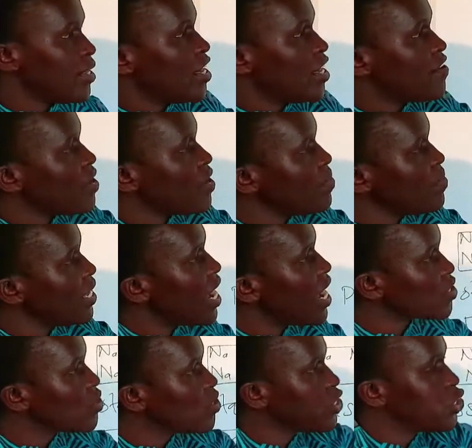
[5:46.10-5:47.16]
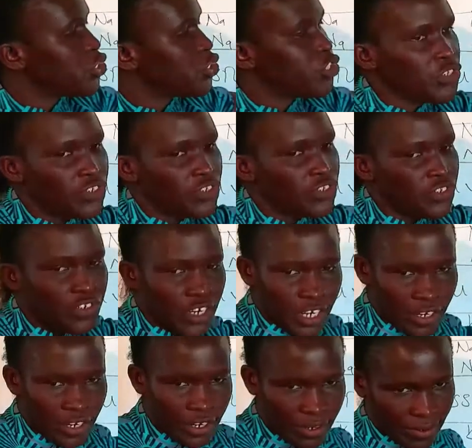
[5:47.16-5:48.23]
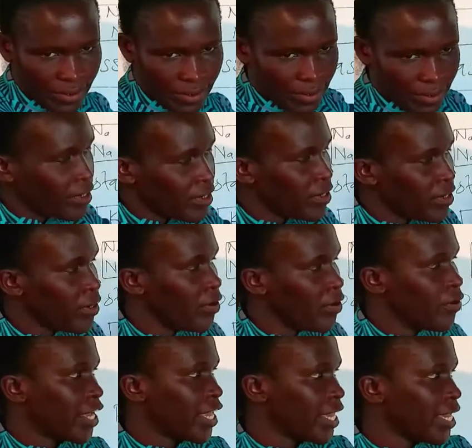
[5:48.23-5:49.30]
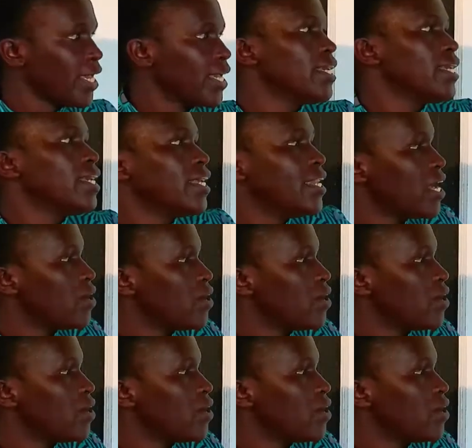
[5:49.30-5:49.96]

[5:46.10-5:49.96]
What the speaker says: has got children. Okay? Now, these